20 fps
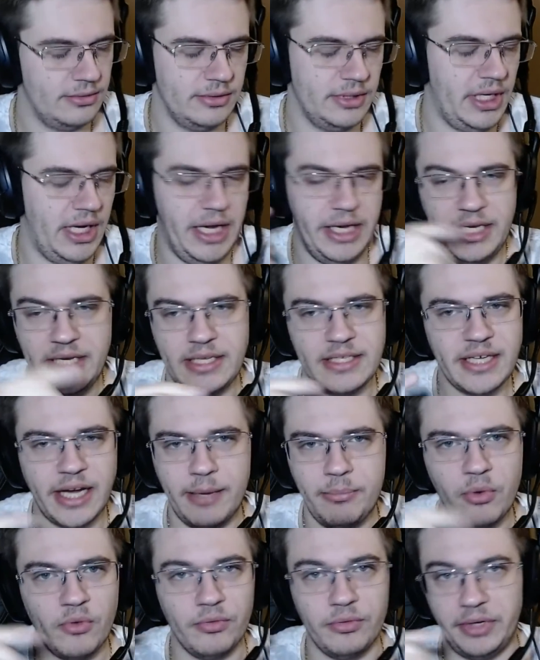any
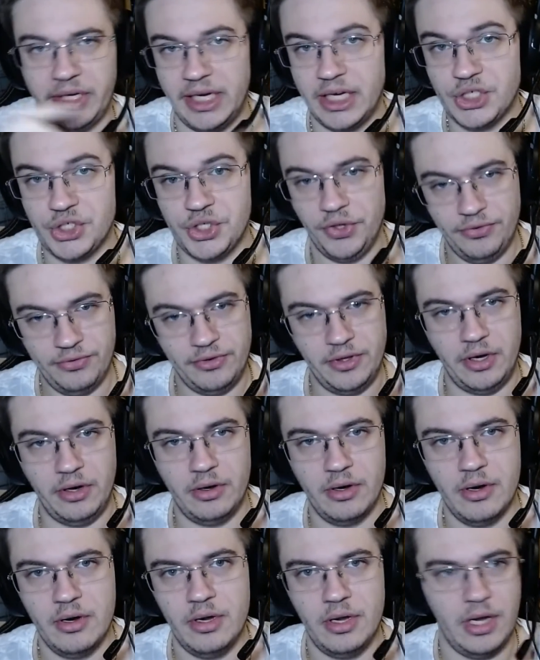type of reaction there.
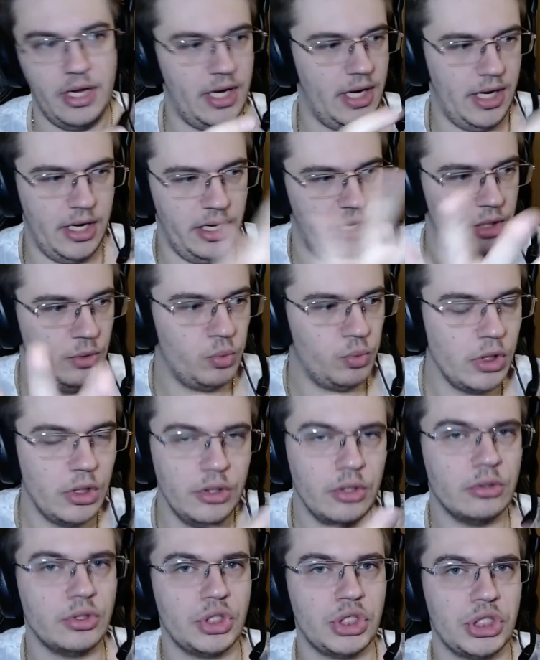It will
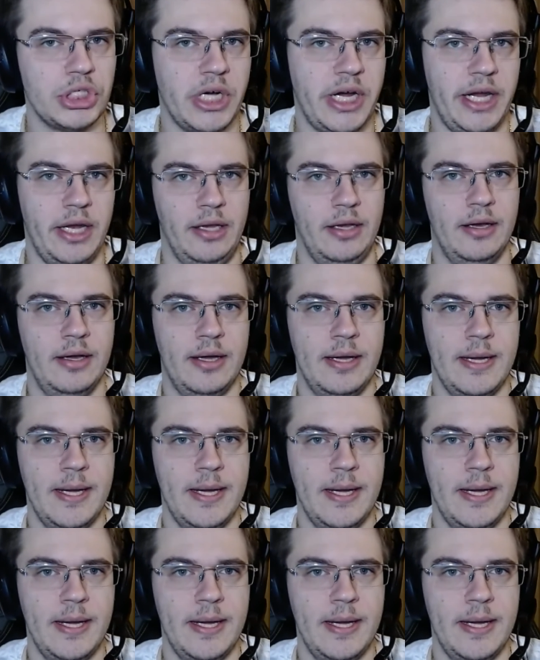not shine.